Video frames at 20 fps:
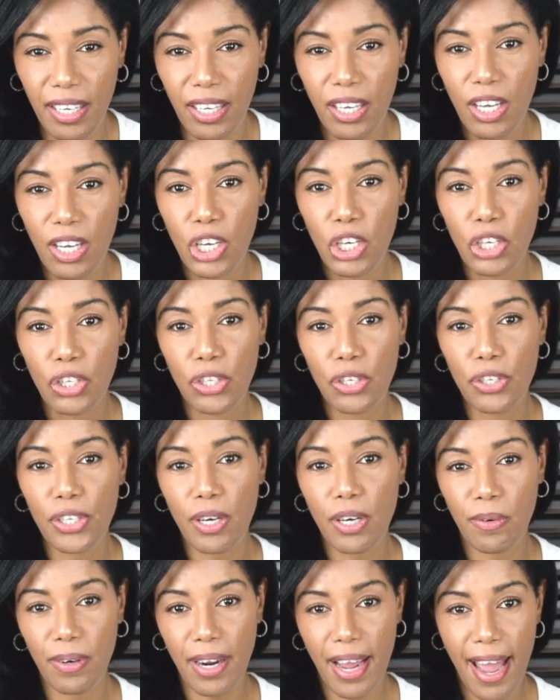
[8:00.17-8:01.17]
it. You
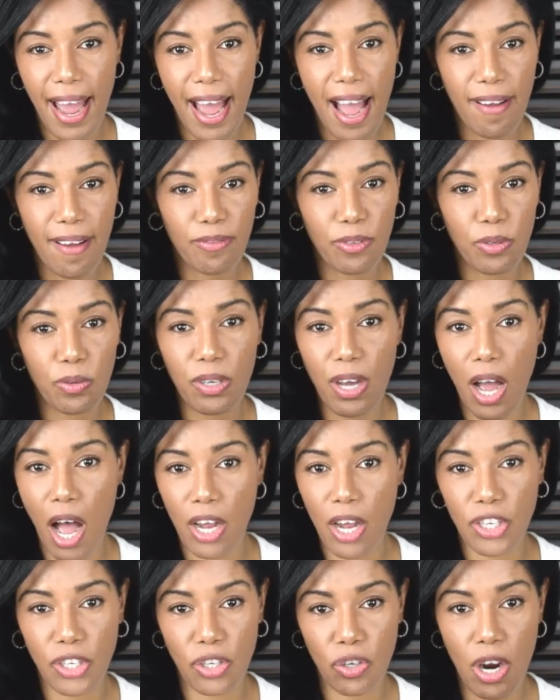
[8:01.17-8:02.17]
don't have to
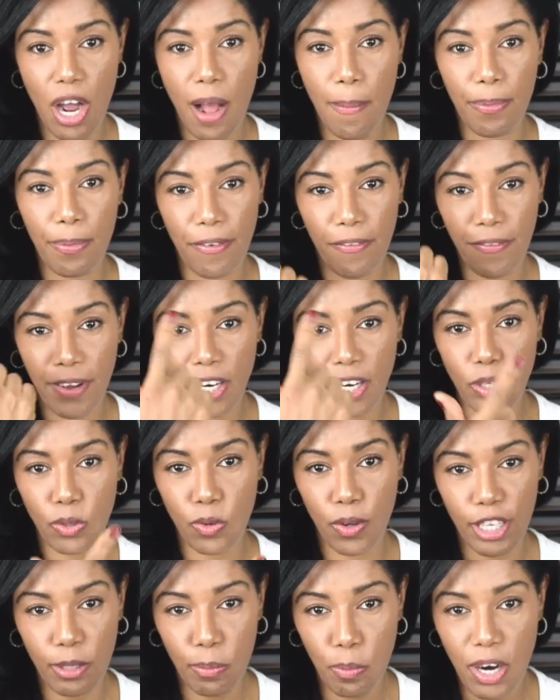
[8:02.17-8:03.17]
conjure up the
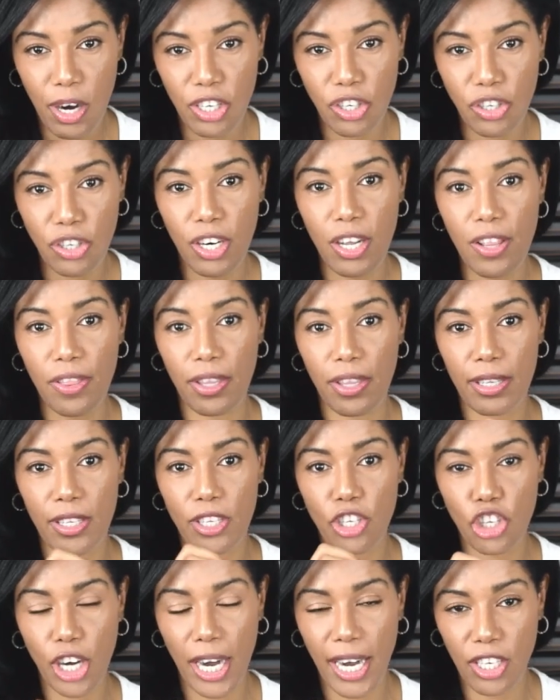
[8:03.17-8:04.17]
facial expression, the
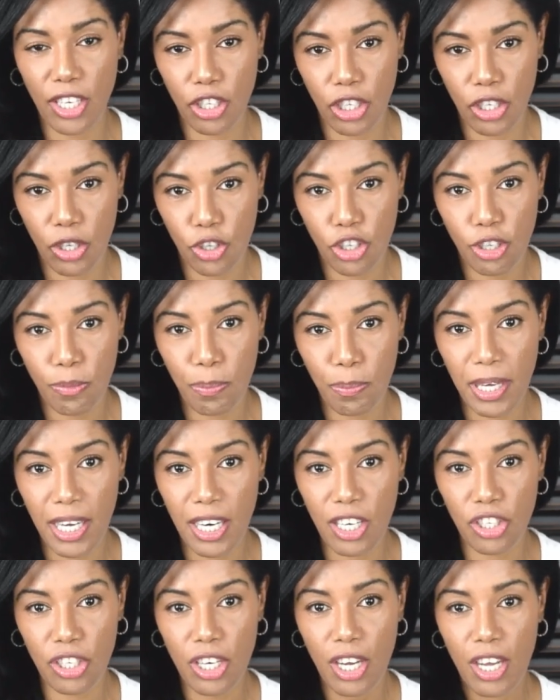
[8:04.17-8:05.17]
change in your
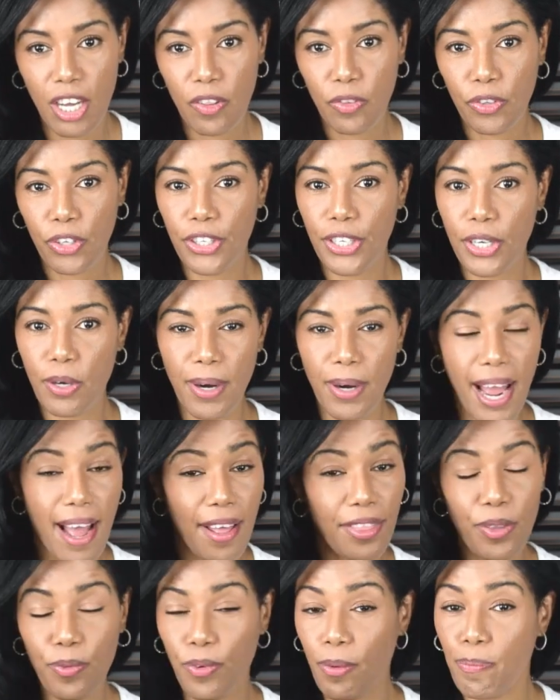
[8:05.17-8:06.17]
speech. You don't
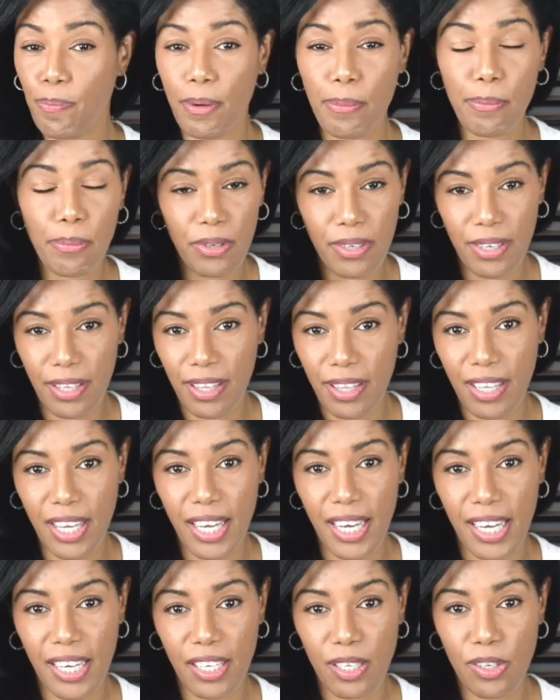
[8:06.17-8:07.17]
have to remember a
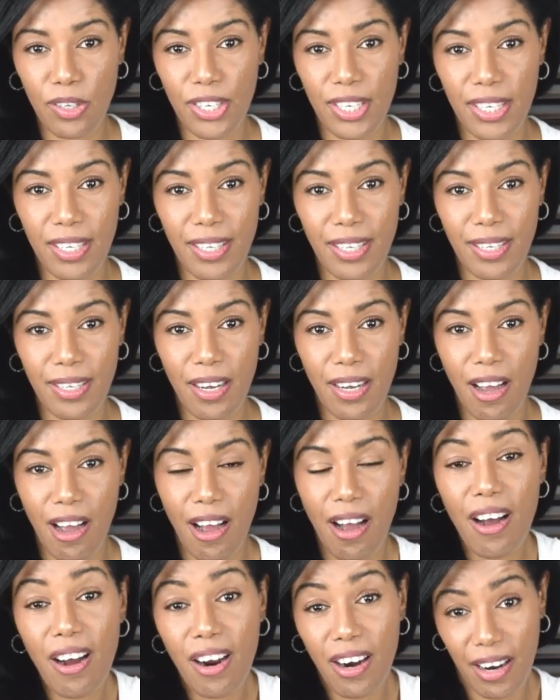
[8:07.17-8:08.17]
thing. You just
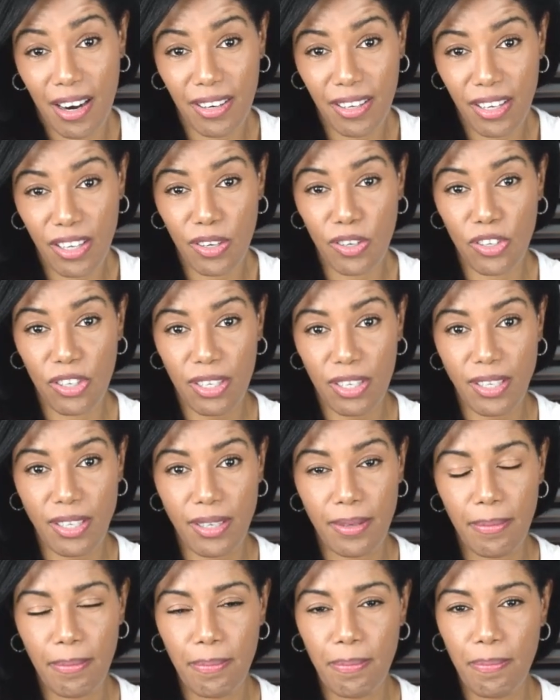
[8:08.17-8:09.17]
are. You
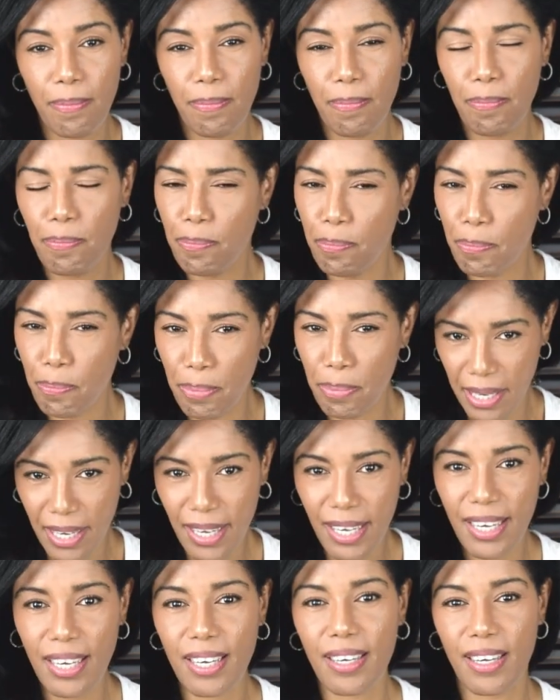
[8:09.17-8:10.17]
just
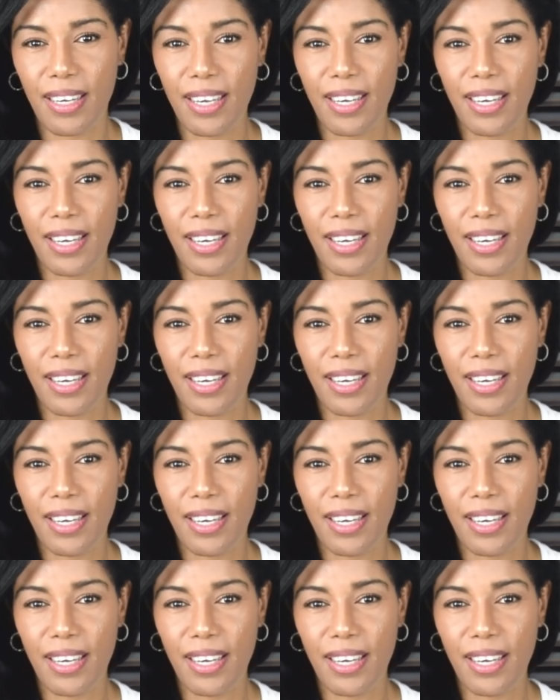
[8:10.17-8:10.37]
be.